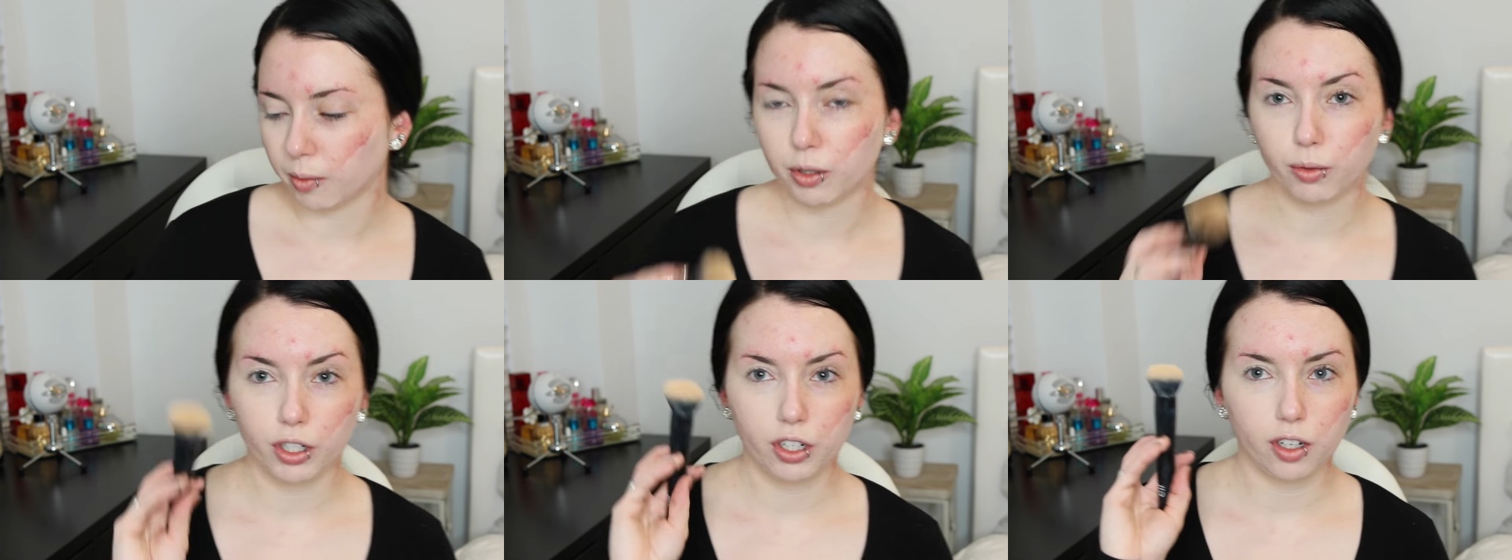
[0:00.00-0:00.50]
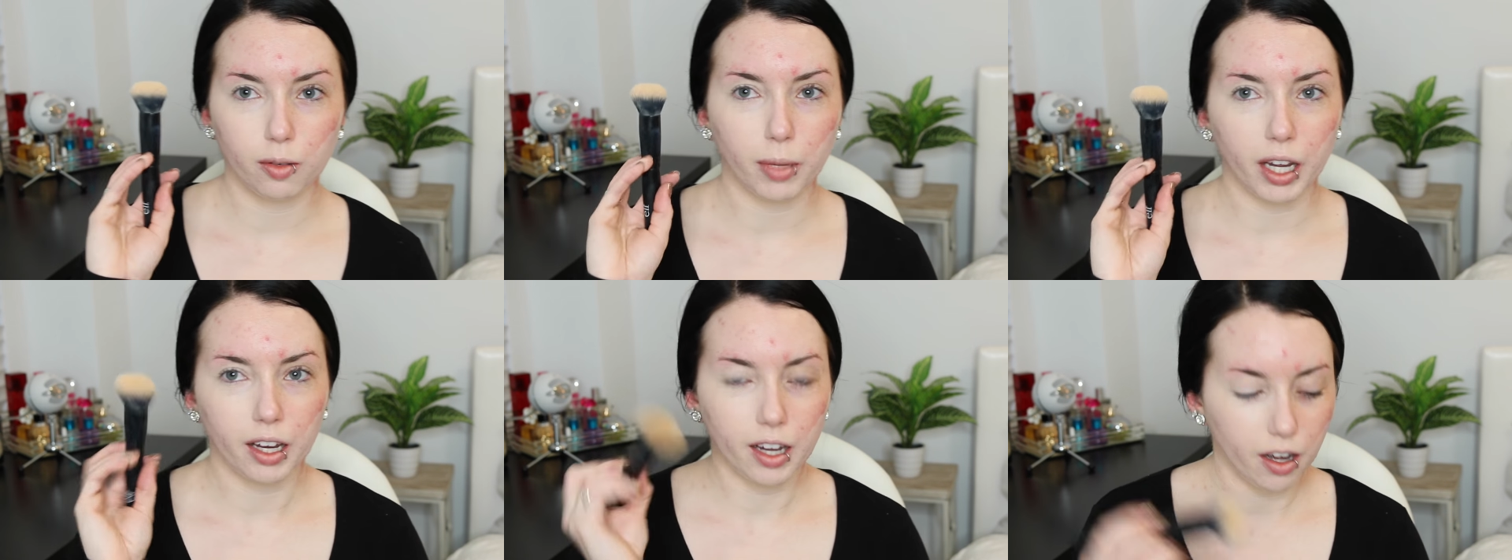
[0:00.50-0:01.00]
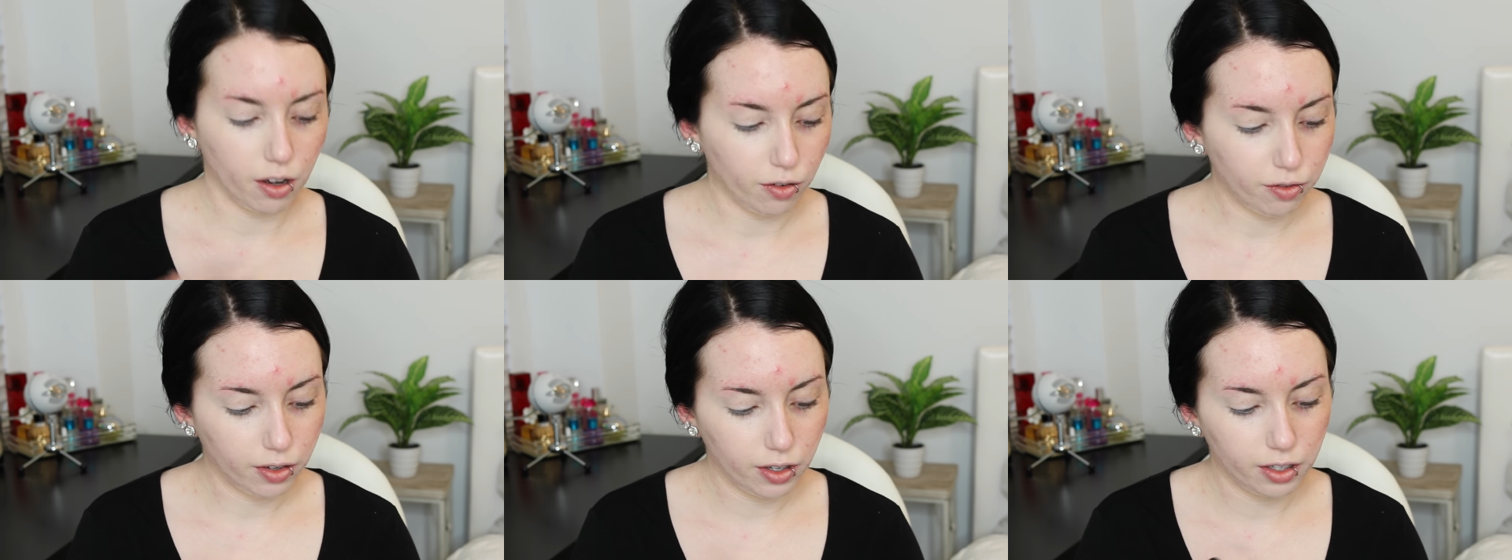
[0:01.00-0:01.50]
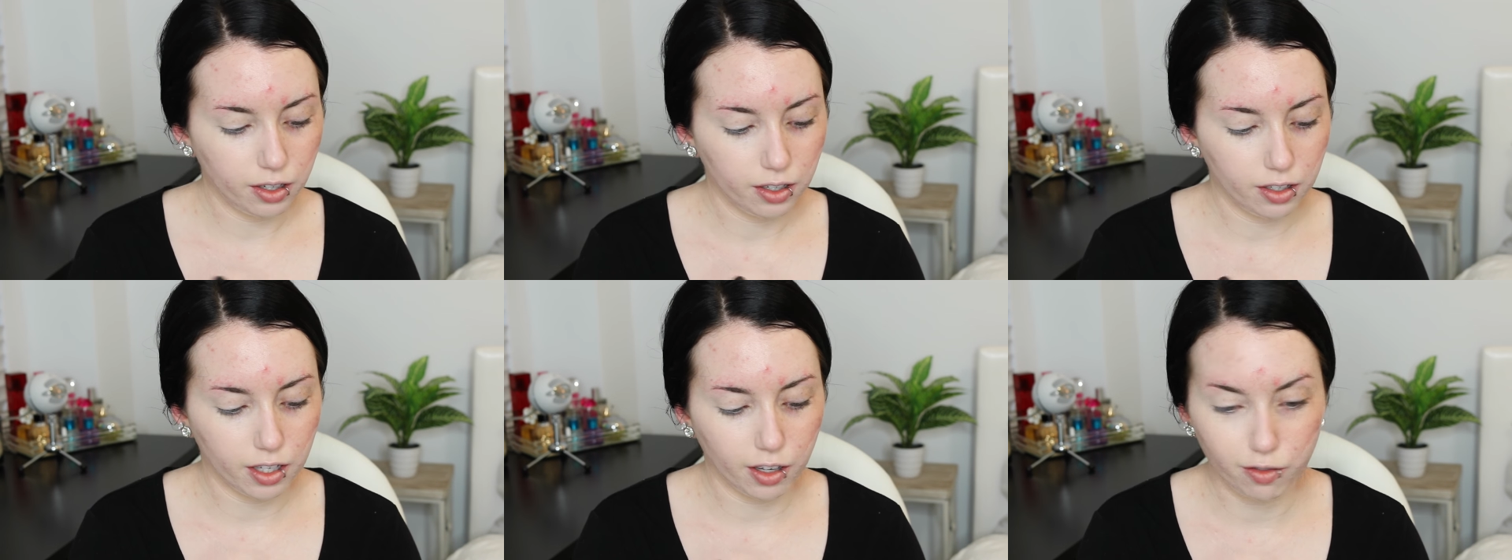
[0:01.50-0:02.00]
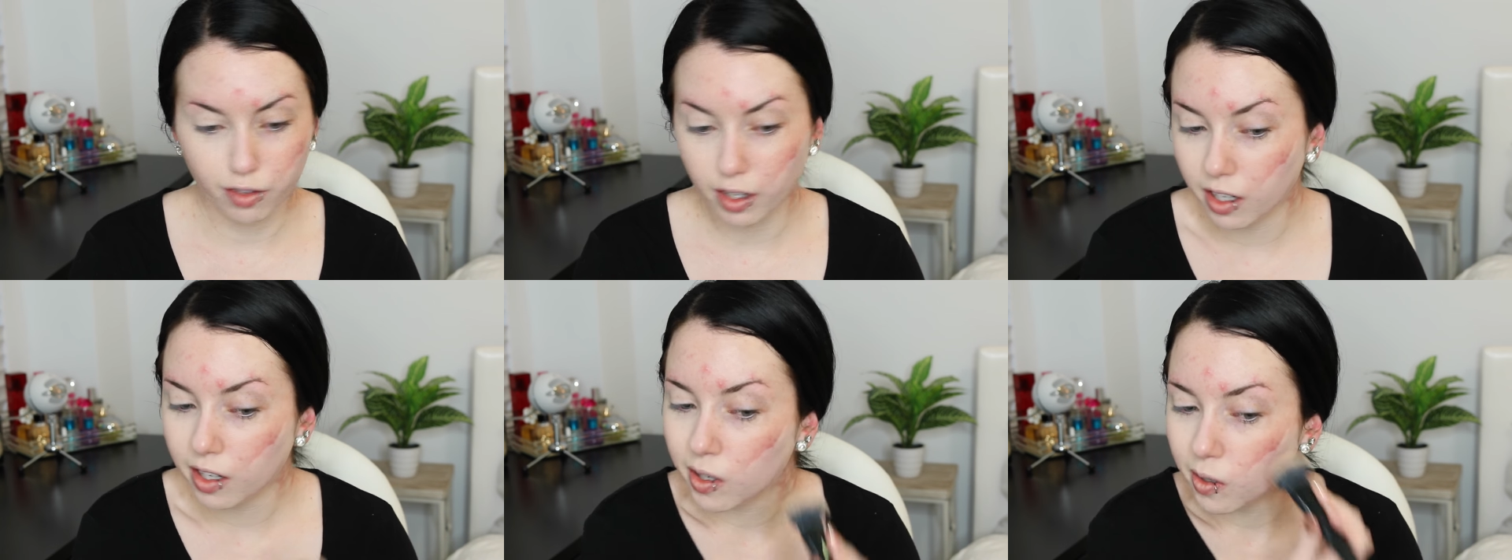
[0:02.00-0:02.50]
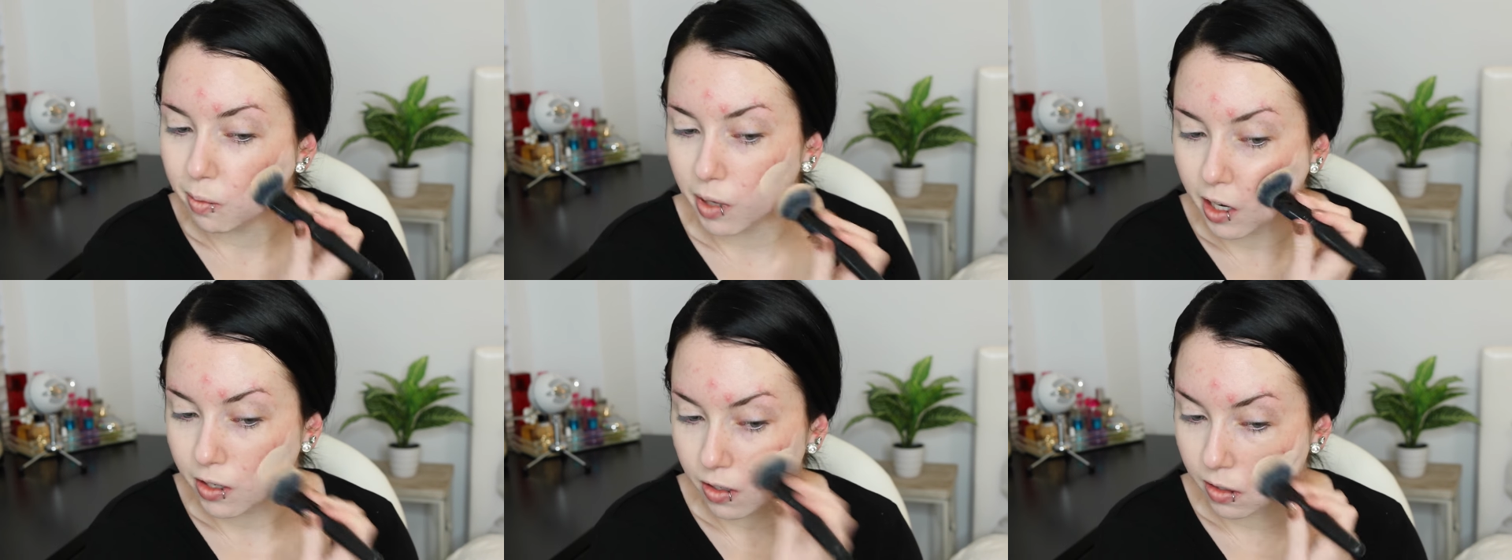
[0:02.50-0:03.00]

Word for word: going to switch to my e.l.f. Selfie brush.